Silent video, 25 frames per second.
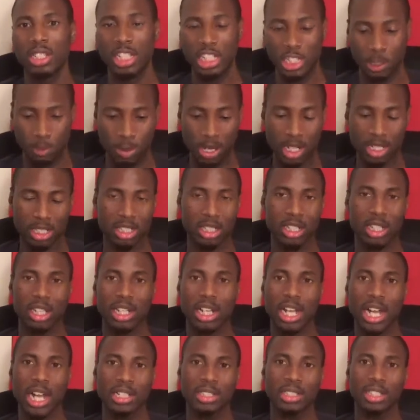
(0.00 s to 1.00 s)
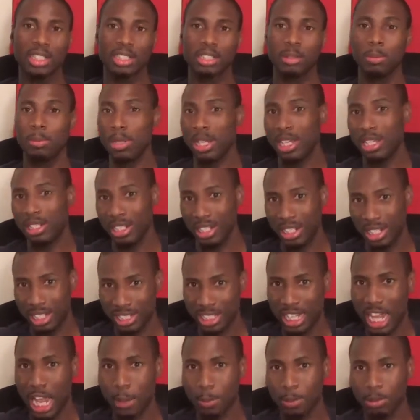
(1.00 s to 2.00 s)
especially in context of being the
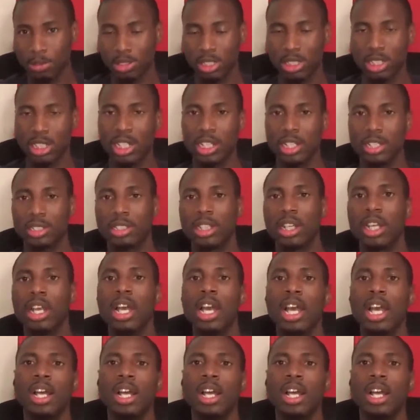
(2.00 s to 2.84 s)
disciples in this,